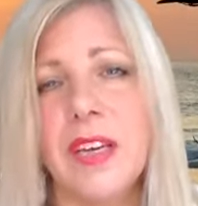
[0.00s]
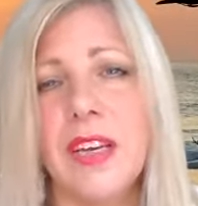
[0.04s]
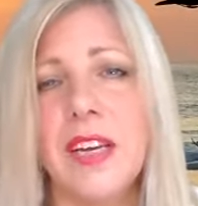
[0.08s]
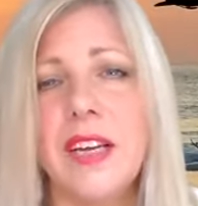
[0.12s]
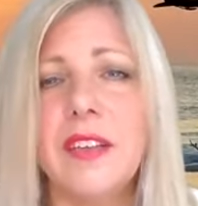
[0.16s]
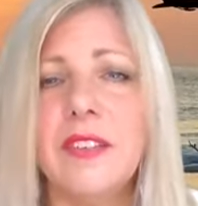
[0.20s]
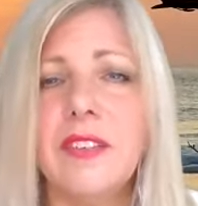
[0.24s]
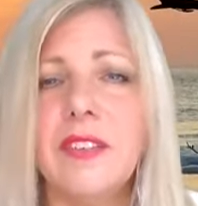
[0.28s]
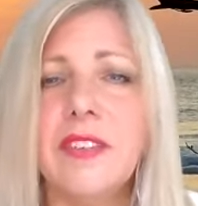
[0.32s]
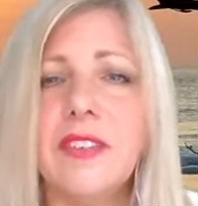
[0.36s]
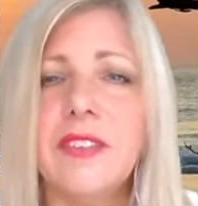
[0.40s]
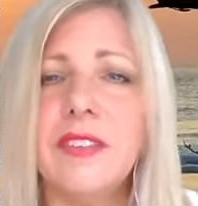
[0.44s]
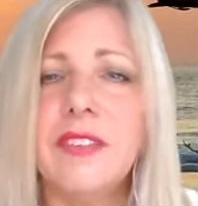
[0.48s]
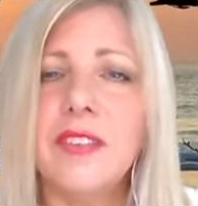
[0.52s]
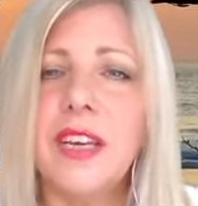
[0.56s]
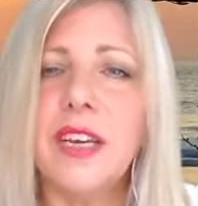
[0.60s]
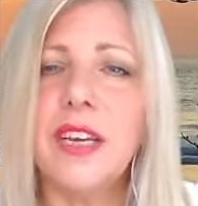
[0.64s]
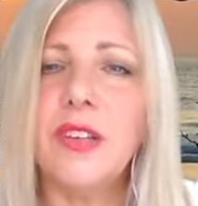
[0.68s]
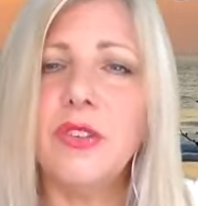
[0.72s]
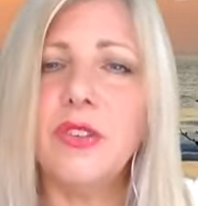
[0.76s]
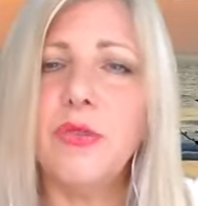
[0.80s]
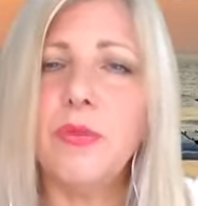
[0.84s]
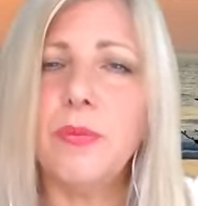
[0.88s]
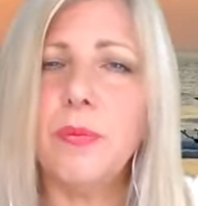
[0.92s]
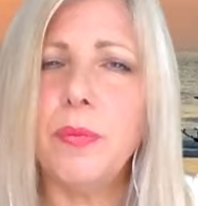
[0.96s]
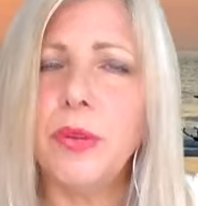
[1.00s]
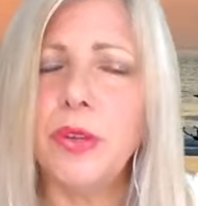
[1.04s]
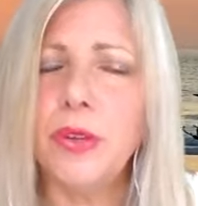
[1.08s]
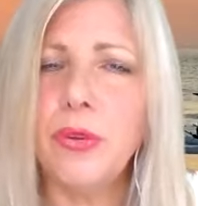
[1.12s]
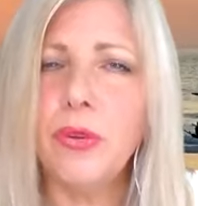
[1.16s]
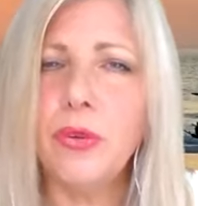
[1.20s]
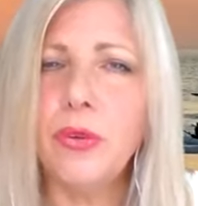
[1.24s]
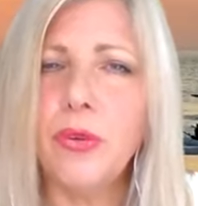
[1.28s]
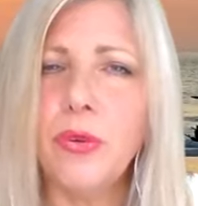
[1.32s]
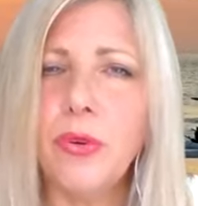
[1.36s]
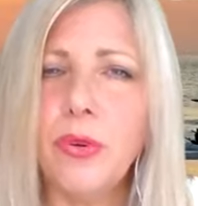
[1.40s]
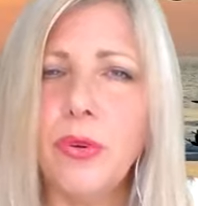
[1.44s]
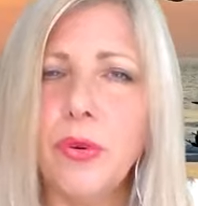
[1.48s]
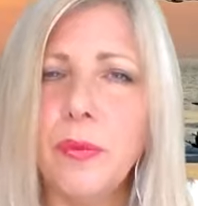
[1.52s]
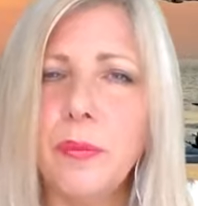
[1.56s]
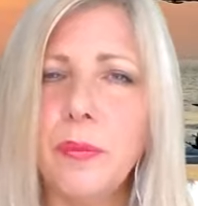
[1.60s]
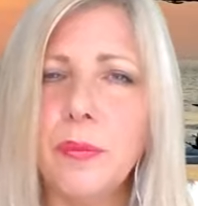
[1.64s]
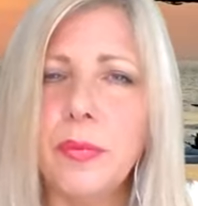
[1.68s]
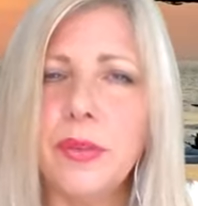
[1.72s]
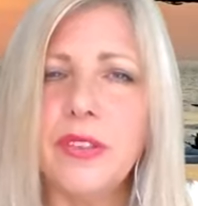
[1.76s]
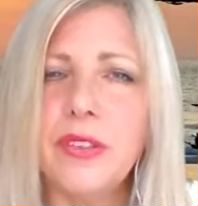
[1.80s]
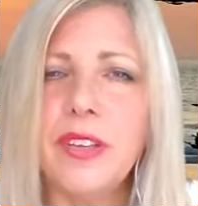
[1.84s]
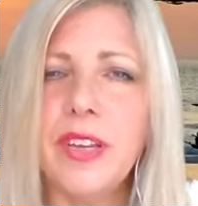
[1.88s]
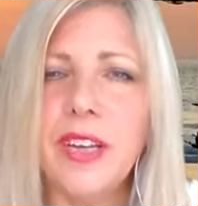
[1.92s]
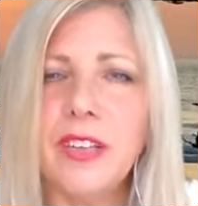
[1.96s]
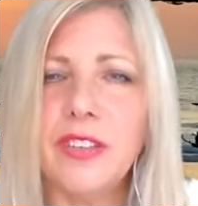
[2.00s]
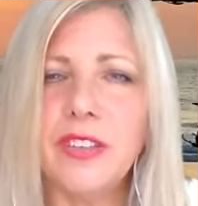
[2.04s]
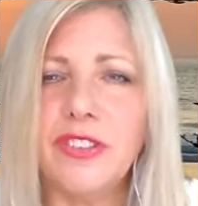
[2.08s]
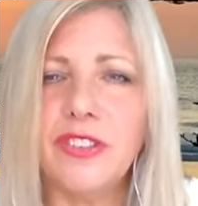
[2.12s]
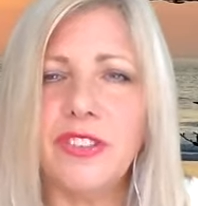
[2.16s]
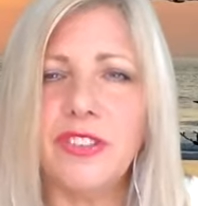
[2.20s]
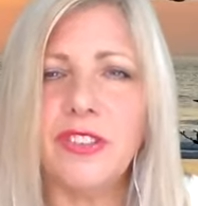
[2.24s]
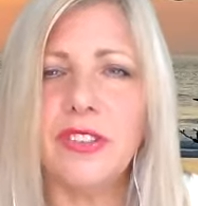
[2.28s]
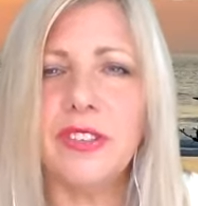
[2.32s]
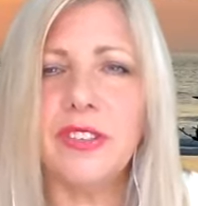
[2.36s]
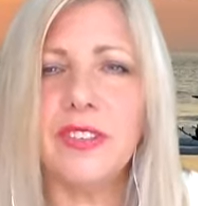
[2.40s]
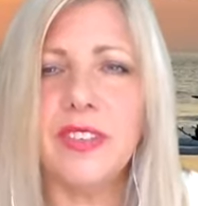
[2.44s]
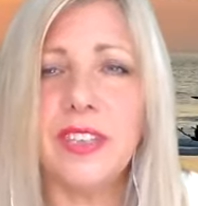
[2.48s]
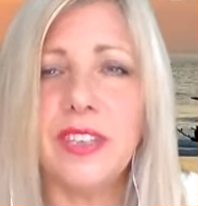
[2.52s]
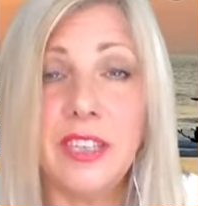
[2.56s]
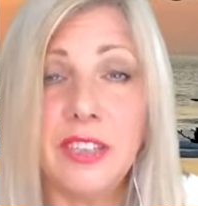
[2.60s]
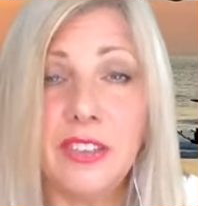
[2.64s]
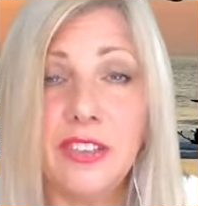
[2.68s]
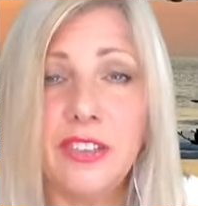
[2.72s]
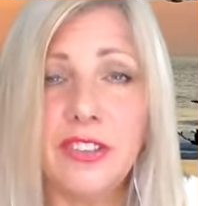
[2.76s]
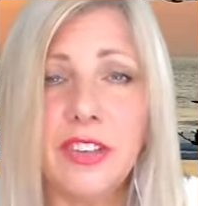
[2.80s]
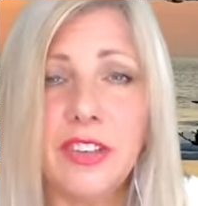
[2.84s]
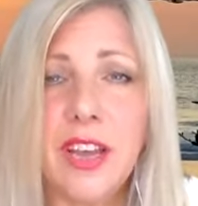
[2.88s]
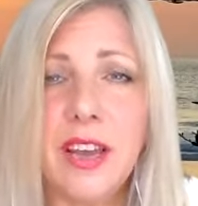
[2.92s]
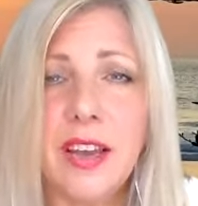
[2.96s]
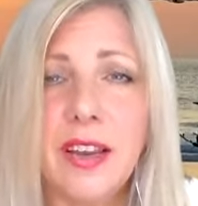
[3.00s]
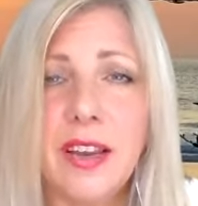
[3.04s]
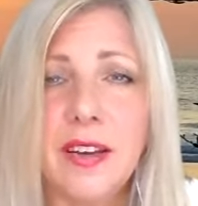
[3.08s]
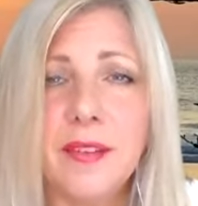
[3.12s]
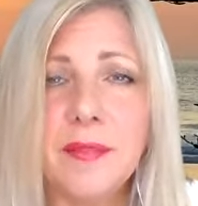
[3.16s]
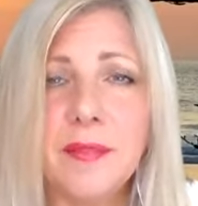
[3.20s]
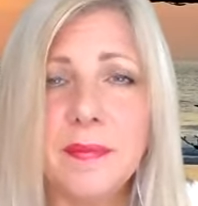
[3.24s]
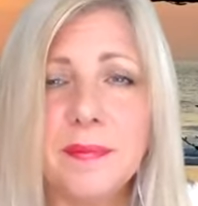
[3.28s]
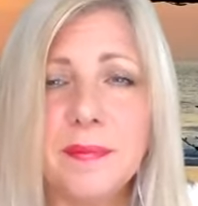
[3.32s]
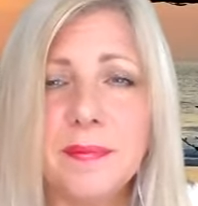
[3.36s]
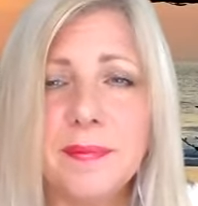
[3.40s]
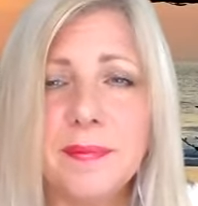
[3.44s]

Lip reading: It's a state of pure potential each day.